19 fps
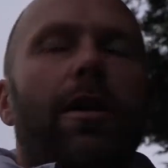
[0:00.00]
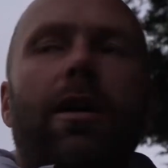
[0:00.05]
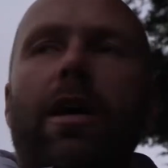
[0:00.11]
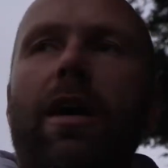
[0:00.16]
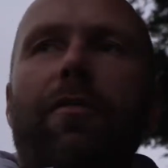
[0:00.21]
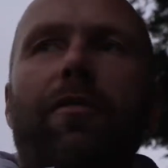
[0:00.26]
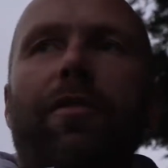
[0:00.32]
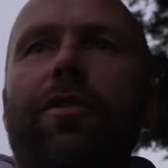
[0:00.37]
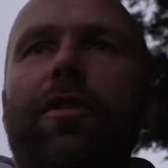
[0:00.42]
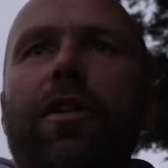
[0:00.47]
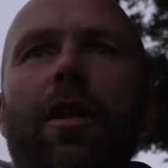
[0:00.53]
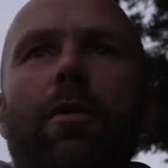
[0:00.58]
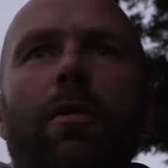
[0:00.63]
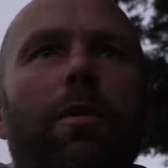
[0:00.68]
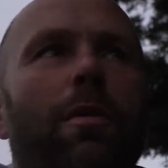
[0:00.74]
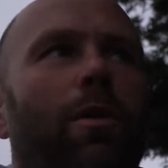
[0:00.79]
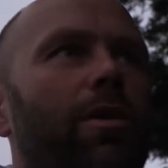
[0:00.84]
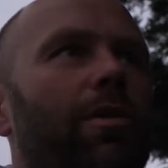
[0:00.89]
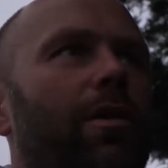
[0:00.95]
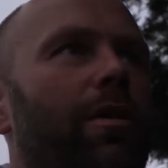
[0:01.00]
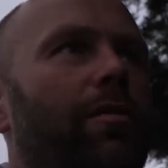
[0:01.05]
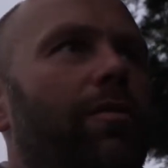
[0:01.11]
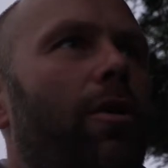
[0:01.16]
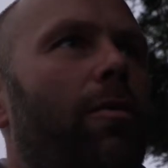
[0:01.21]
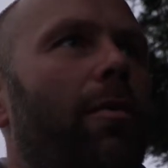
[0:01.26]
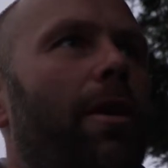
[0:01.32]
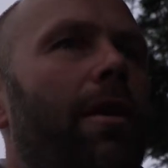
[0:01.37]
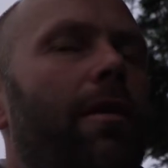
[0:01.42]
Everything that we wanted
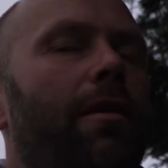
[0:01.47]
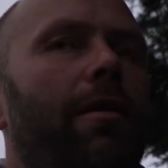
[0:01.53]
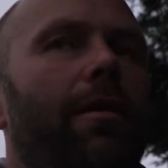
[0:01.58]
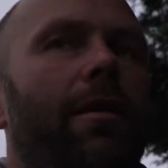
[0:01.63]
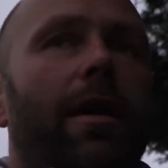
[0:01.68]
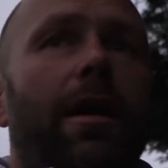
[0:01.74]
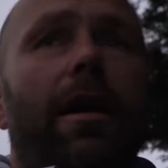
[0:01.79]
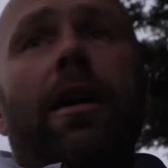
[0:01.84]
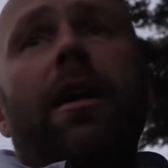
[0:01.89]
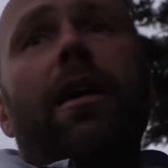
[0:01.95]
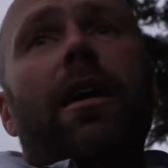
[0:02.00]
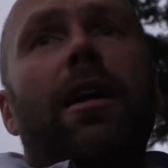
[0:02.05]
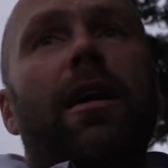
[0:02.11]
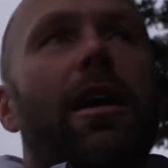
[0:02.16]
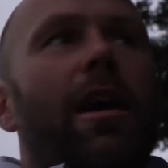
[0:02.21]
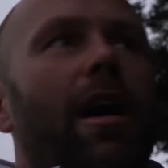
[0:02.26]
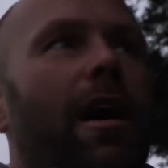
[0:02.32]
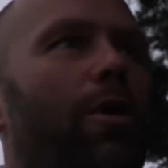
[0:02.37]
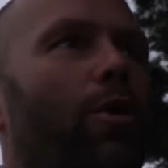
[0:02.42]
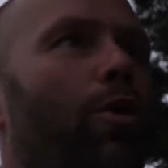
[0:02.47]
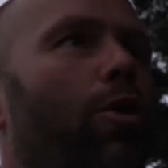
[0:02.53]
from it. And